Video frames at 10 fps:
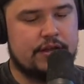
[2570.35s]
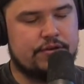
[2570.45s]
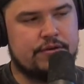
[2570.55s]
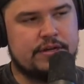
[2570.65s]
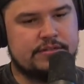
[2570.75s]

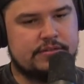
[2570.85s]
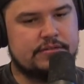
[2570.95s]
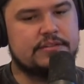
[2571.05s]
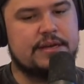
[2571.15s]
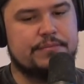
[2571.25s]
Chris
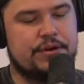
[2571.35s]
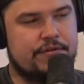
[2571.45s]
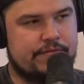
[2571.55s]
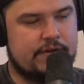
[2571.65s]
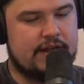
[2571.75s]
slept
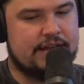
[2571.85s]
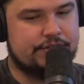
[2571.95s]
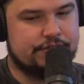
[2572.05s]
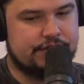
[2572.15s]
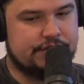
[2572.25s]
over at
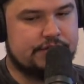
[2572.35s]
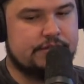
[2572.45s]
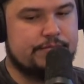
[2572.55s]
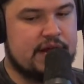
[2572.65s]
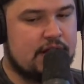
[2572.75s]

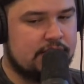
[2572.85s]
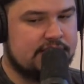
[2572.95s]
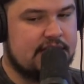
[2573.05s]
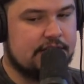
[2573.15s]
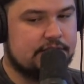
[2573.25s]
Julius's
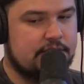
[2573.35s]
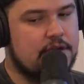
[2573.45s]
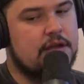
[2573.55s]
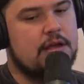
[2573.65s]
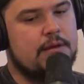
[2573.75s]
parents' house
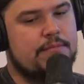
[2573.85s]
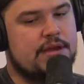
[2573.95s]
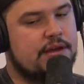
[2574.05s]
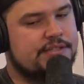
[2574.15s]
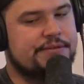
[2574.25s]

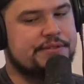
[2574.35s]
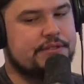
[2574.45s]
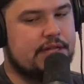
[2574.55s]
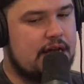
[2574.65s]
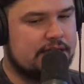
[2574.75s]
because he was
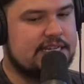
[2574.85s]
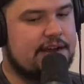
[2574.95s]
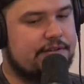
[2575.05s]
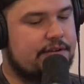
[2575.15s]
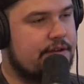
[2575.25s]
locked
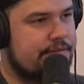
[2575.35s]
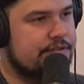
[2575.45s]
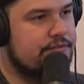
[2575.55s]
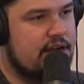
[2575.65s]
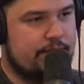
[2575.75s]
out of
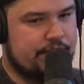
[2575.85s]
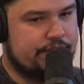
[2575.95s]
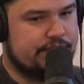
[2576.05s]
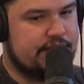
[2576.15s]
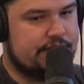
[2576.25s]
his
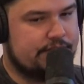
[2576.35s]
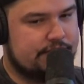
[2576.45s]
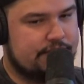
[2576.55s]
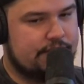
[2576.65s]
grandmother's house.